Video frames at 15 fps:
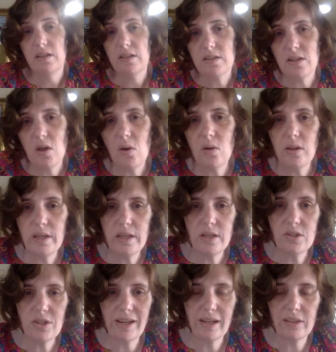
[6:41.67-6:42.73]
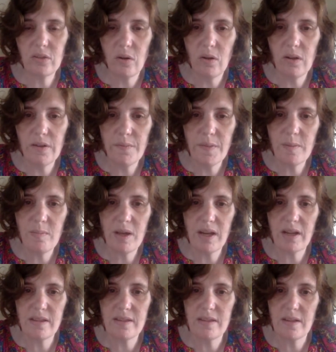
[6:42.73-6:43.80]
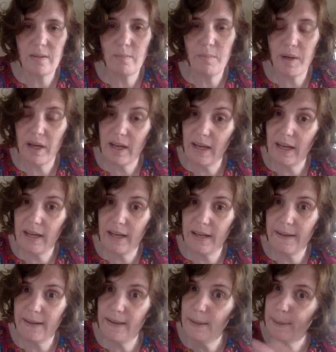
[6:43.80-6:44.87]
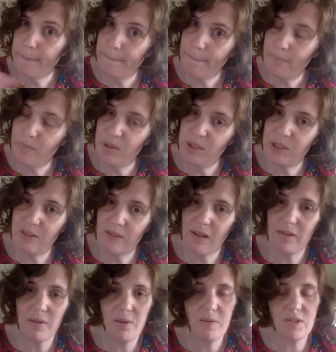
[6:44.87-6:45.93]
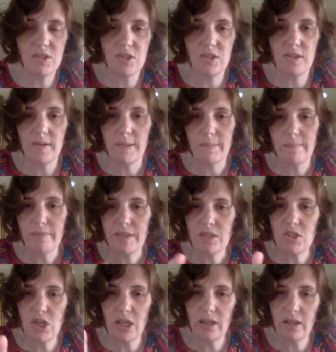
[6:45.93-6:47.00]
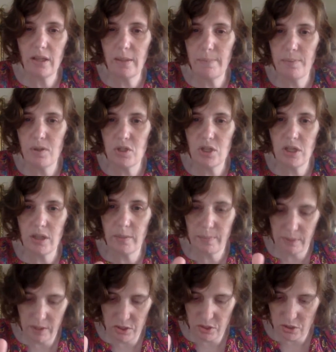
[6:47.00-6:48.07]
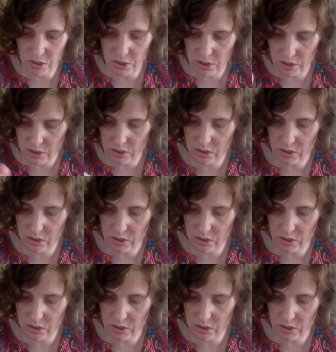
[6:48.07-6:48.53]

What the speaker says: Slowly inject all of the medicine by, $1,000,000 question, gently pushing the plunger